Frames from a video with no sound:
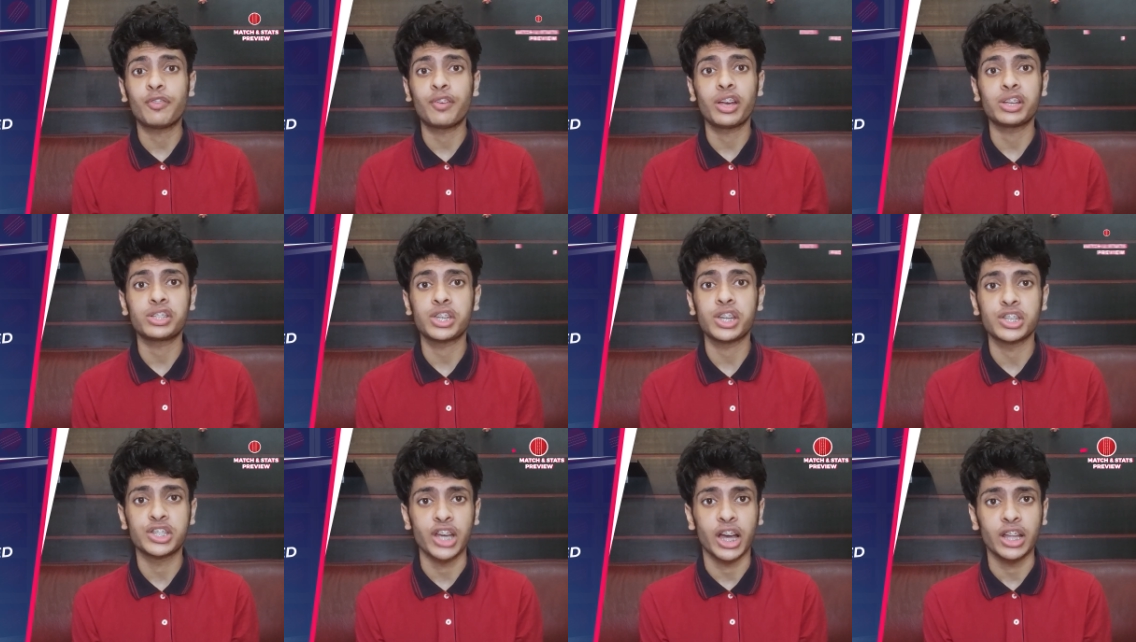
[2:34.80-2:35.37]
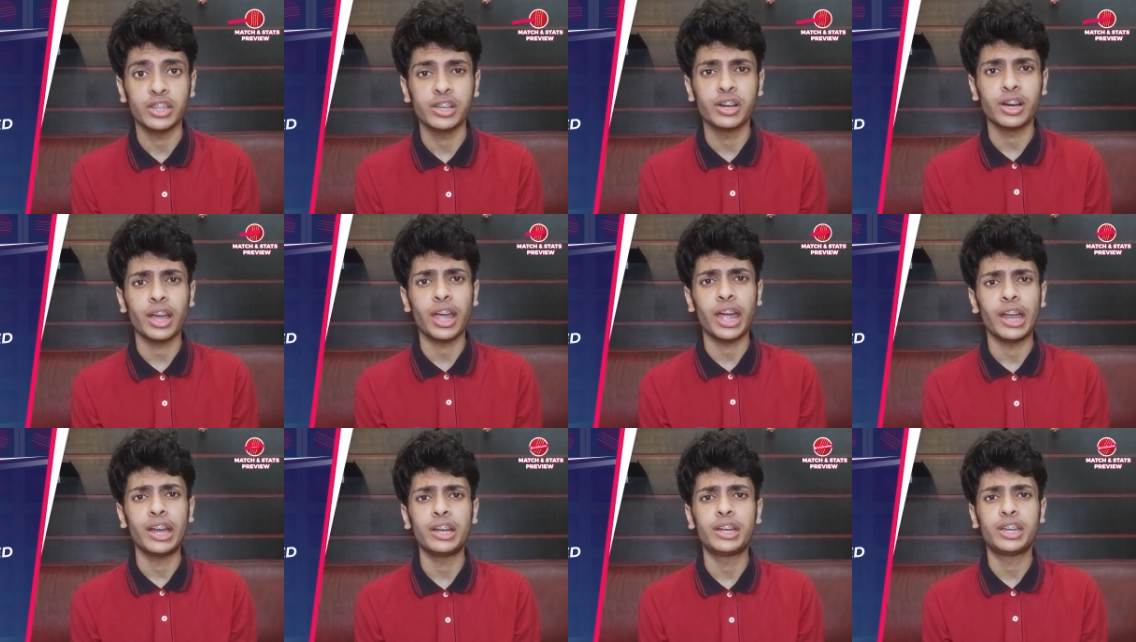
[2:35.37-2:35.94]
faced each
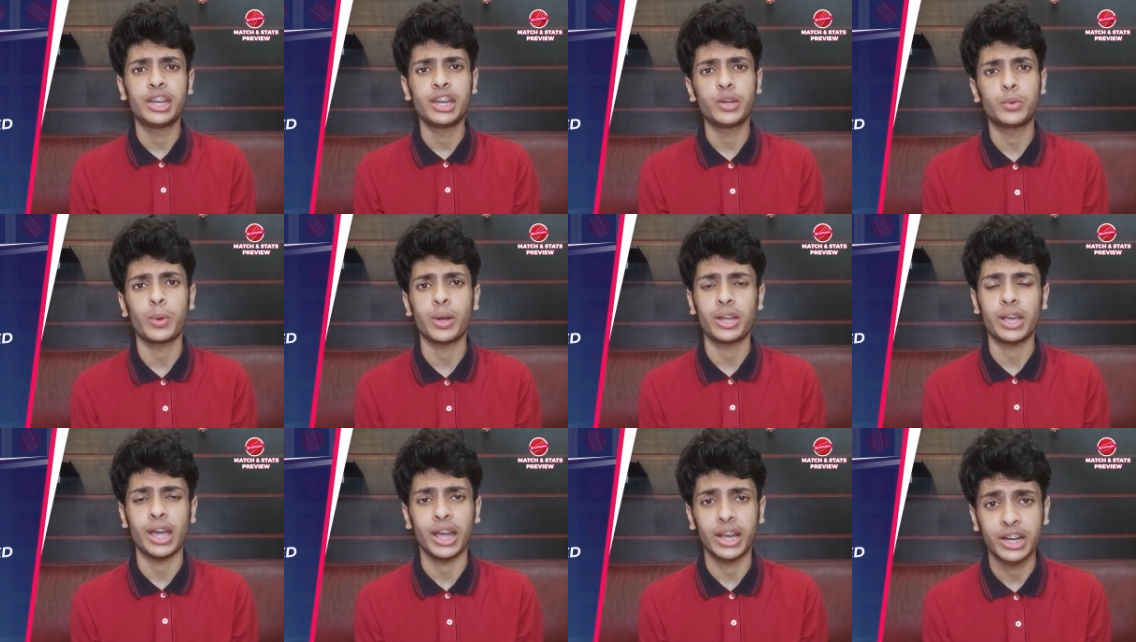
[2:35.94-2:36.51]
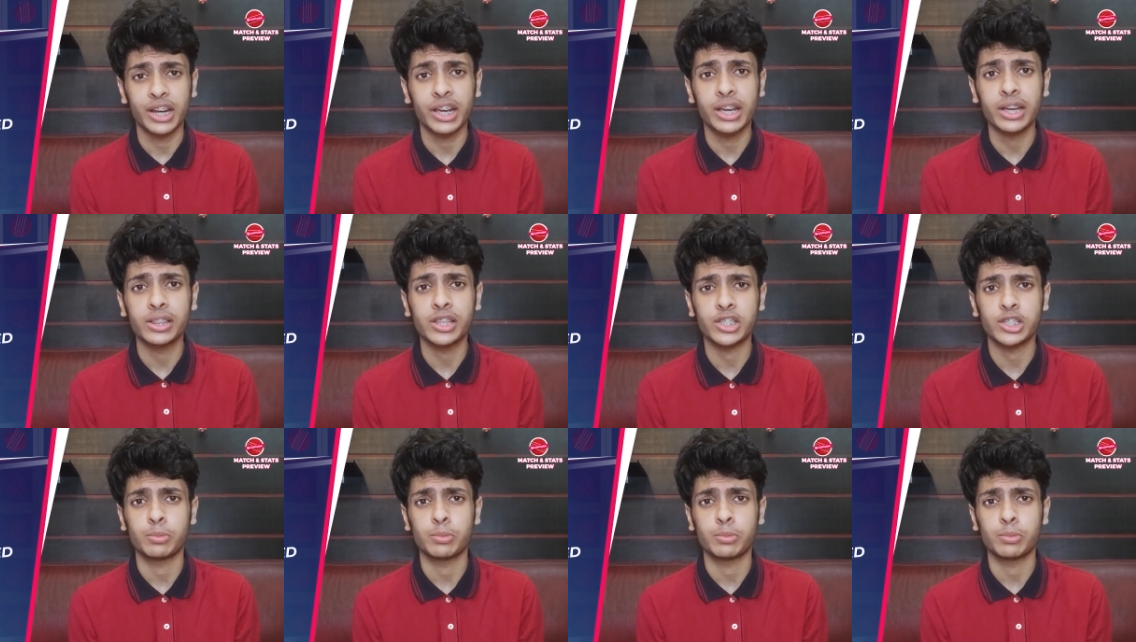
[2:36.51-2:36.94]
other in T twenty I cricket.